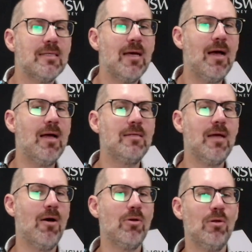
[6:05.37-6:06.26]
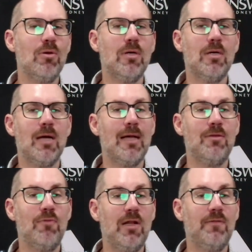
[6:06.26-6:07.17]
I'd go and look at the
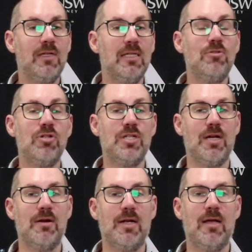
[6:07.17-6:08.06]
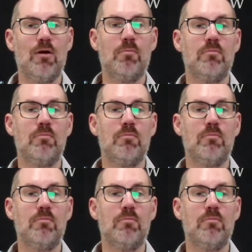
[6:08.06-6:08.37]
relevant literature and help